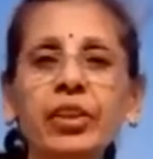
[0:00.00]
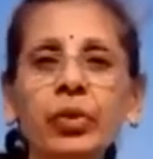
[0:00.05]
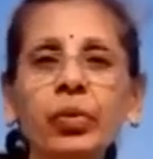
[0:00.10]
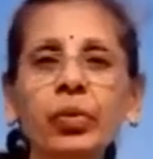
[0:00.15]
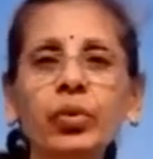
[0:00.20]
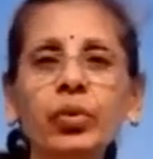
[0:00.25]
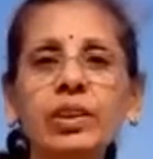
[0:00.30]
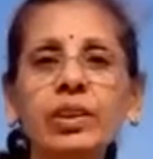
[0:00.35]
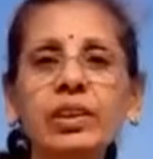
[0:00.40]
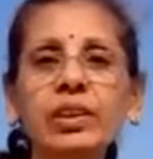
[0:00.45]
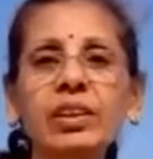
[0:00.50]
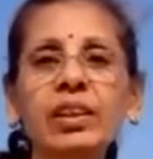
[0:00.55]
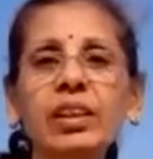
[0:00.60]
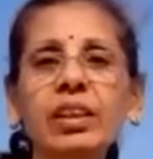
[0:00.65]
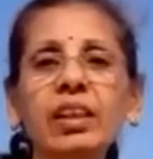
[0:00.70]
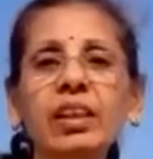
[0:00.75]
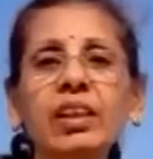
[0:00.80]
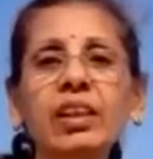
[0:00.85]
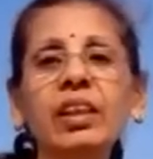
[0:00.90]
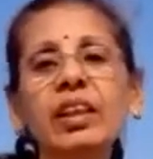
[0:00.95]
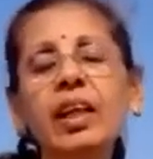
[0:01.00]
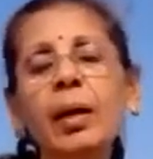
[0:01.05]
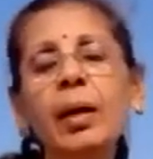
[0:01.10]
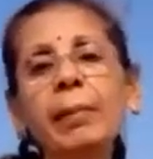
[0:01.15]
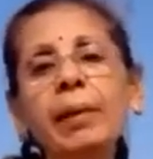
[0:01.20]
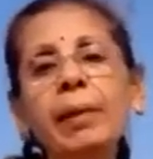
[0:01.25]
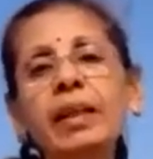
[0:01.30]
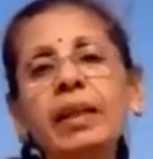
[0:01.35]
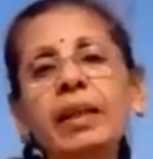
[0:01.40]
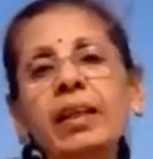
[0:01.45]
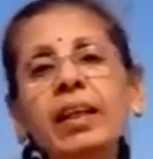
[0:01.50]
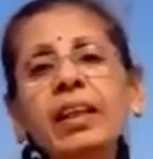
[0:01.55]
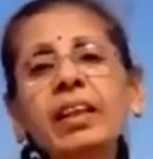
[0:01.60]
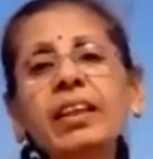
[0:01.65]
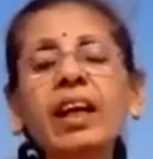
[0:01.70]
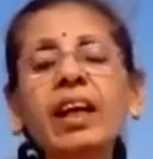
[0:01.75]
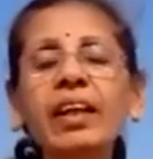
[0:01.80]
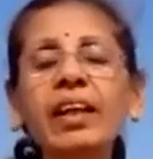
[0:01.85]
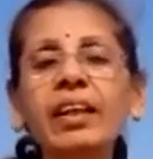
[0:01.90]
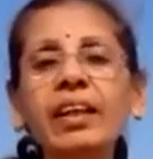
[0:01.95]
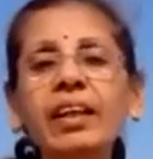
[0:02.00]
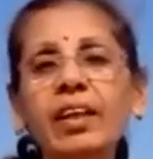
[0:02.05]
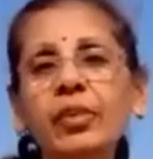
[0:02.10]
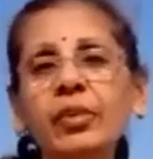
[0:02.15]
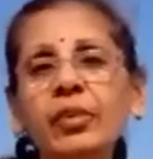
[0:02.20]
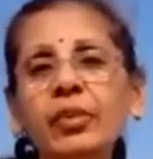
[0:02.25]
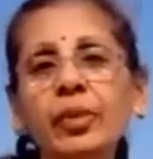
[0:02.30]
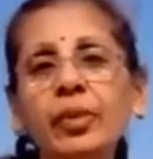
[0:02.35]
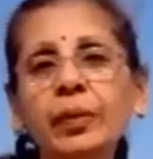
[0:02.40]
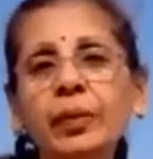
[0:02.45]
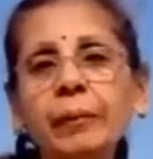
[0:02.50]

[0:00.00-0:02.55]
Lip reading: tools, come under Karananuyog.